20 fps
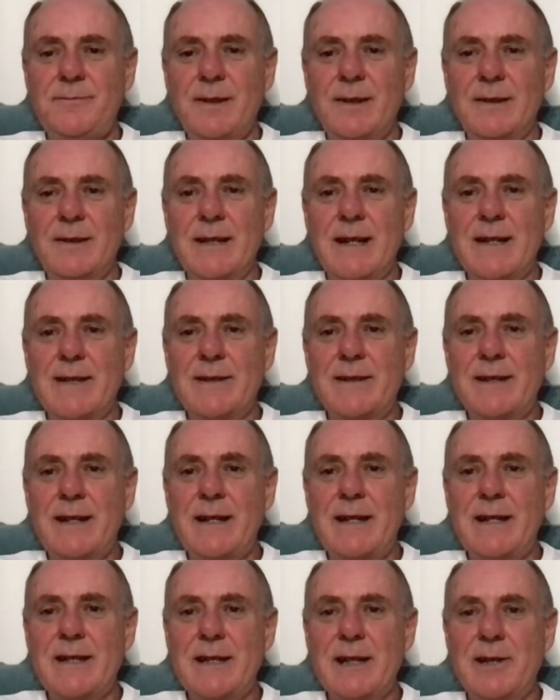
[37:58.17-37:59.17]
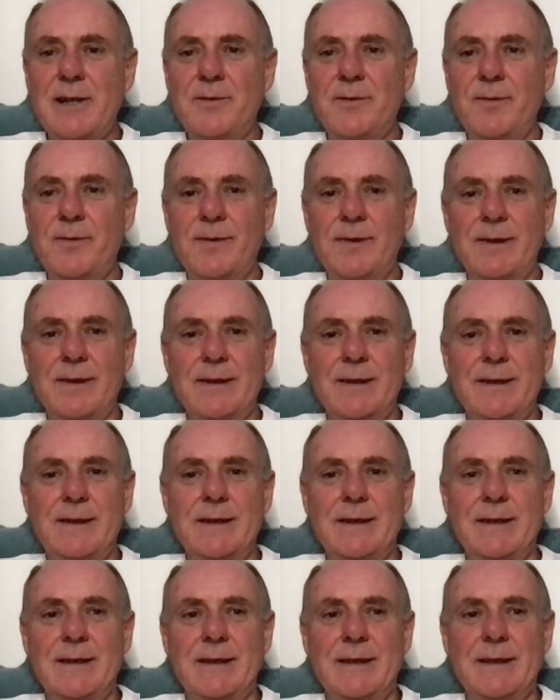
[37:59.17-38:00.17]
let's get yourself
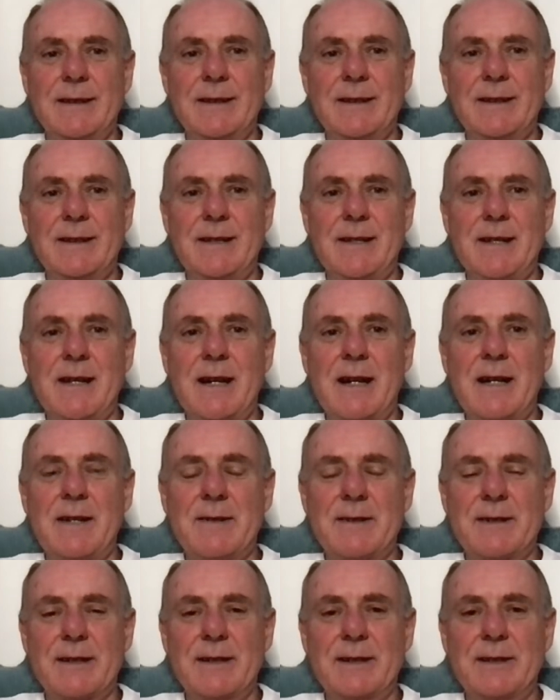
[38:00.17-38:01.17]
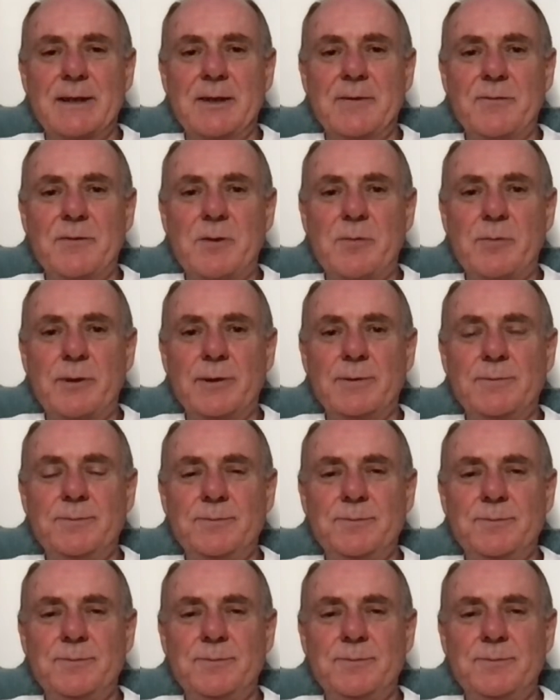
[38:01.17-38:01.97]
nice and comfortable.